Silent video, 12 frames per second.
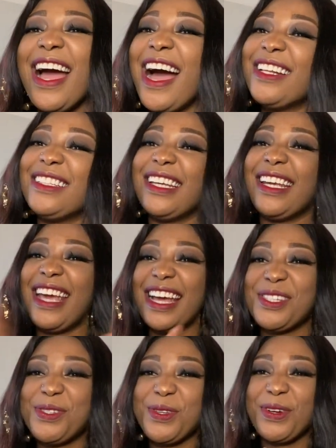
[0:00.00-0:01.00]
And
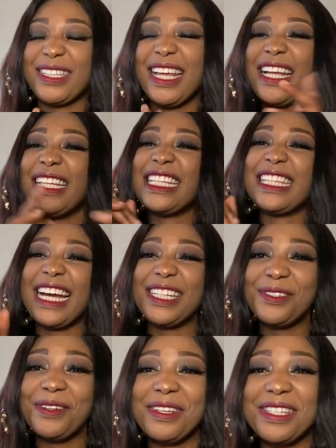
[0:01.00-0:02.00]
guess what? The
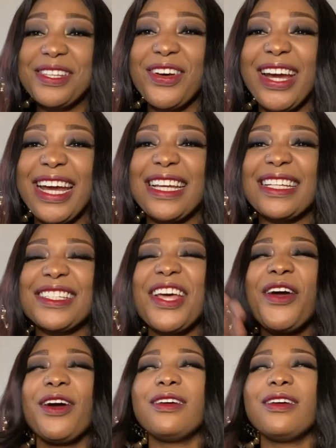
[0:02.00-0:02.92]
title of the song is,